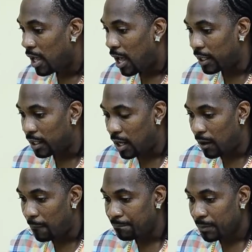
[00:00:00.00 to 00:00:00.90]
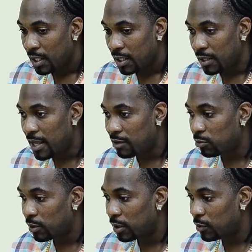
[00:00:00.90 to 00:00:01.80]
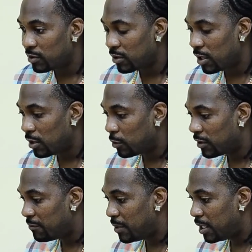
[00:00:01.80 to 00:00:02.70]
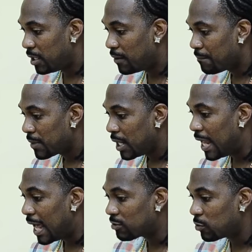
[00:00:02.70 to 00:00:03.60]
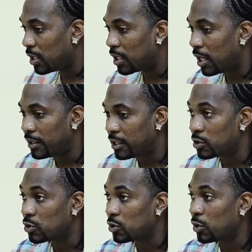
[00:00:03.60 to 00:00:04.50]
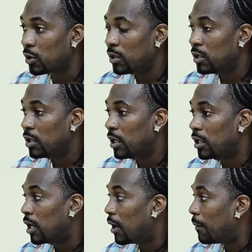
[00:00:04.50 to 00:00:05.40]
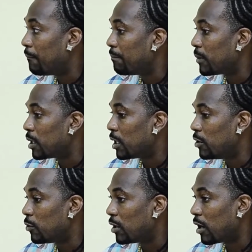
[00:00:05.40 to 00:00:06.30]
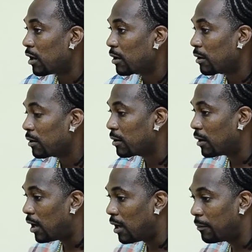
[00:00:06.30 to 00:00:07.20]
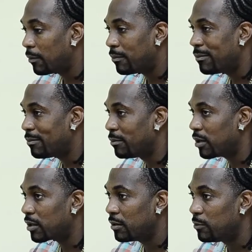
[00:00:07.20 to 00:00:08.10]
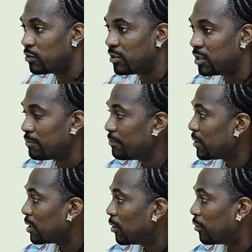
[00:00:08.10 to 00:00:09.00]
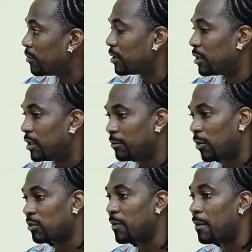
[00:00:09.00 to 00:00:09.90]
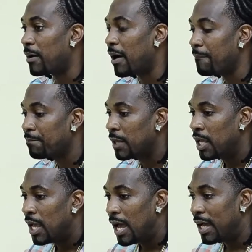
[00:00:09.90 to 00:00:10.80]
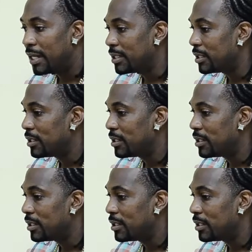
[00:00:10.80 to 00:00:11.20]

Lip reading: And the next one I would say would have been last week. I did a show in New York, Brooklyn Museum over in Prospect Park, and